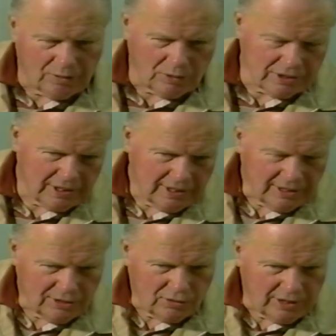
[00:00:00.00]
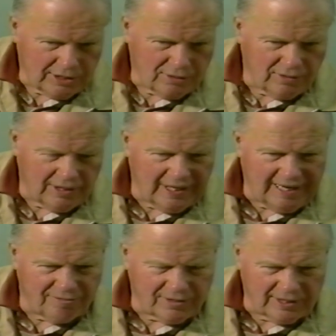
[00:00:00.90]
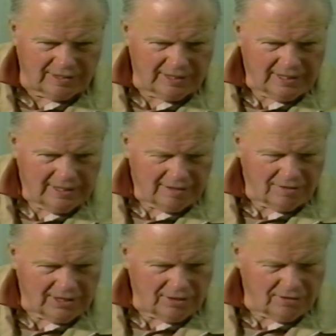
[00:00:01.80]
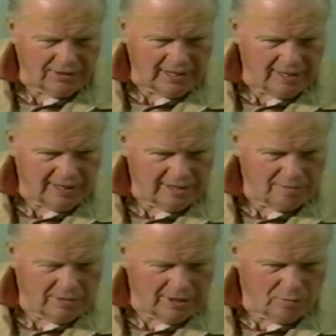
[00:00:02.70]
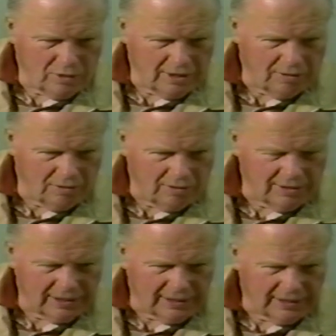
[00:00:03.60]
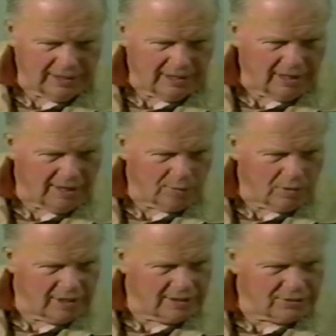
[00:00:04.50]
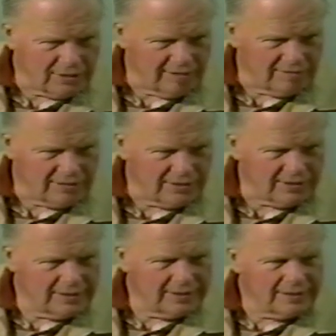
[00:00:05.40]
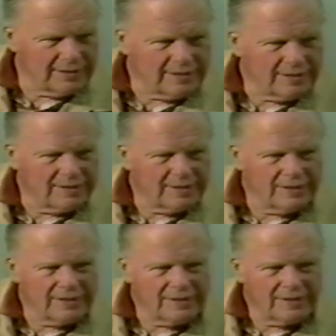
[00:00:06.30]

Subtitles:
of the most important parts of your rehabilitation will be the visits from family and friends. We